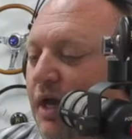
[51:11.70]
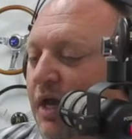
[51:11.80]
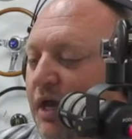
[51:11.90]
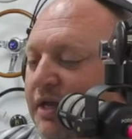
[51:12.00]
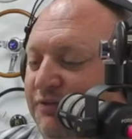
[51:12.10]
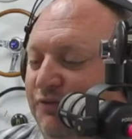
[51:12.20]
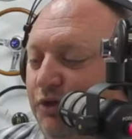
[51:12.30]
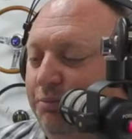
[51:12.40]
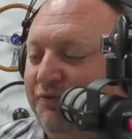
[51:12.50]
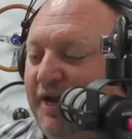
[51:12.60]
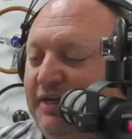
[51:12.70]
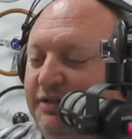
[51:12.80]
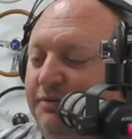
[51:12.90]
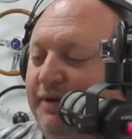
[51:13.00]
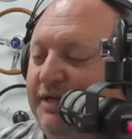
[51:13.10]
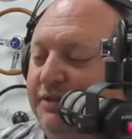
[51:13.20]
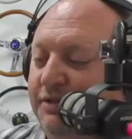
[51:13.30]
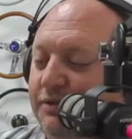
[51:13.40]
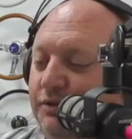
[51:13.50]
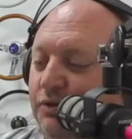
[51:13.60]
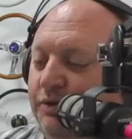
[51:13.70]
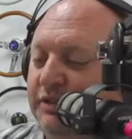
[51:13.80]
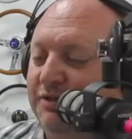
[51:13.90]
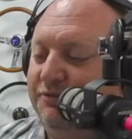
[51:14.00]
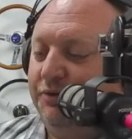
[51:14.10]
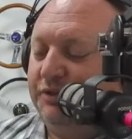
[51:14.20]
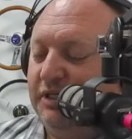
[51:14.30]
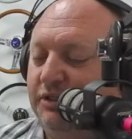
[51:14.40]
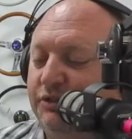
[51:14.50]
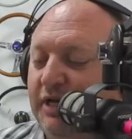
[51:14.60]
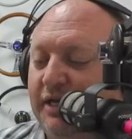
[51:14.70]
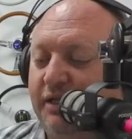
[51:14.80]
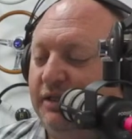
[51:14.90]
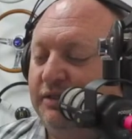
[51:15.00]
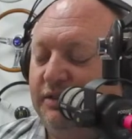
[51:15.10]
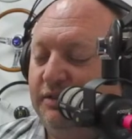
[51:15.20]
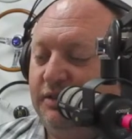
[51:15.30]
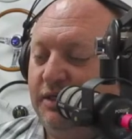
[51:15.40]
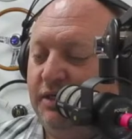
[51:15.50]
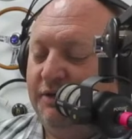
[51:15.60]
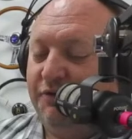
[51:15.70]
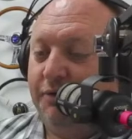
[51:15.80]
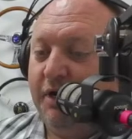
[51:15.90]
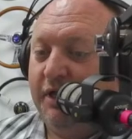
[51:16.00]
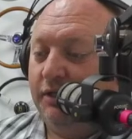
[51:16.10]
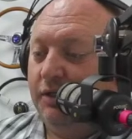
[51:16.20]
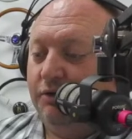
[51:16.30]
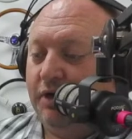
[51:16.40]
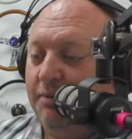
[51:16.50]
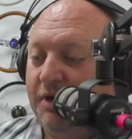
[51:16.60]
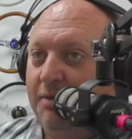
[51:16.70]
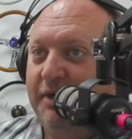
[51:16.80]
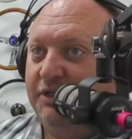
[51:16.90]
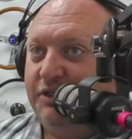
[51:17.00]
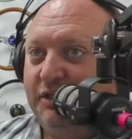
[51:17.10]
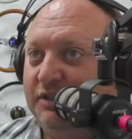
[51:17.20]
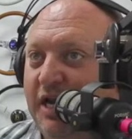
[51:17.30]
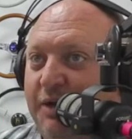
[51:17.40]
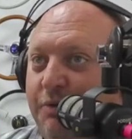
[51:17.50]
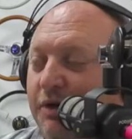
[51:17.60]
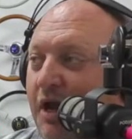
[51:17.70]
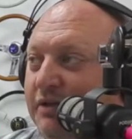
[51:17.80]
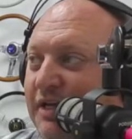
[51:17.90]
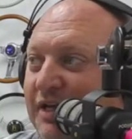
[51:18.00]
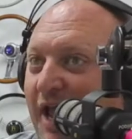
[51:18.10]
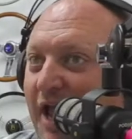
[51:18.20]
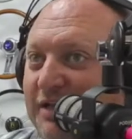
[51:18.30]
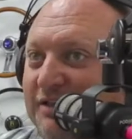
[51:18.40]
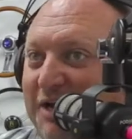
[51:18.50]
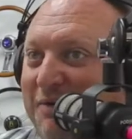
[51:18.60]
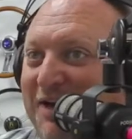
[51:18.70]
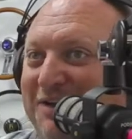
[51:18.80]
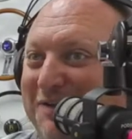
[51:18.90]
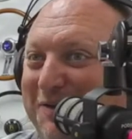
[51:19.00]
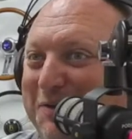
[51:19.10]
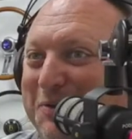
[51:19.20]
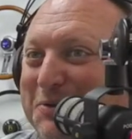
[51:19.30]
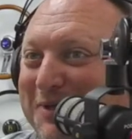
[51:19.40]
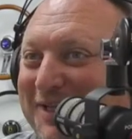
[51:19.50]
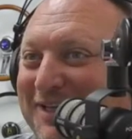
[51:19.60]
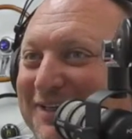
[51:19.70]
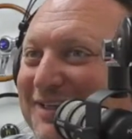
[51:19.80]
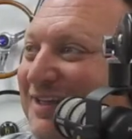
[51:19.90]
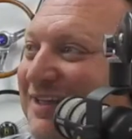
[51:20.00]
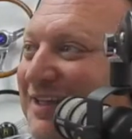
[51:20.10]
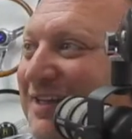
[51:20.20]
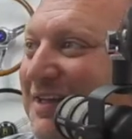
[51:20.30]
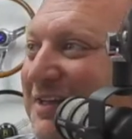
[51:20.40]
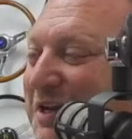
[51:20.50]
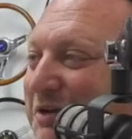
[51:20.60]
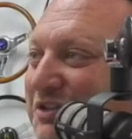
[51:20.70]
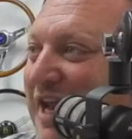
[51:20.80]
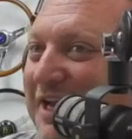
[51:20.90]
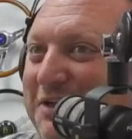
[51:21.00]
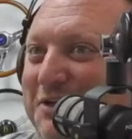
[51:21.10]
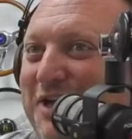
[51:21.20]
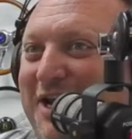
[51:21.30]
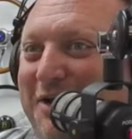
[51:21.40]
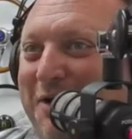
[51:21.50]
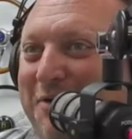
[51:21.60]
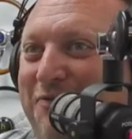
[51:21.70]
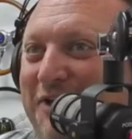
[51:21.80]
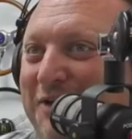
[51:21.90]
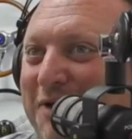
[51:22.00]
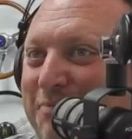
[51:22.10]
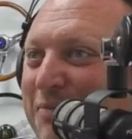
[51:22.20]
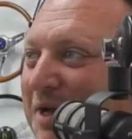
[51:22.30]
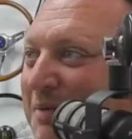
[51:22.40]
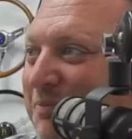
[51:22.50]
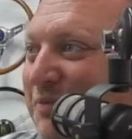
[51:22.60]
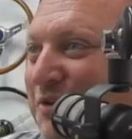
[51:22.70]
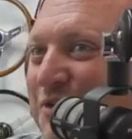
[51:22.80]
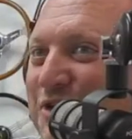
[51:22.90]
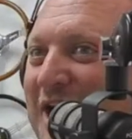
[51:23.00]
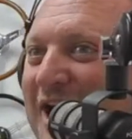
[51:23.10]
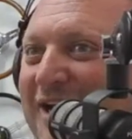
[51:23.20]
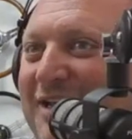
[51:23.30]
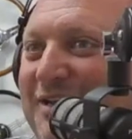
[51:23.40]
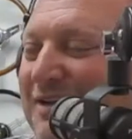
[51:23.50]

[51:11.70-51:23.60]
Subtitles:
Is fuel provided to the racers or is it a force sell at the track? This is if you're running the low comp combination, it's 91 octane gas. I ran to the local Steak and Shake or filler up pump shack and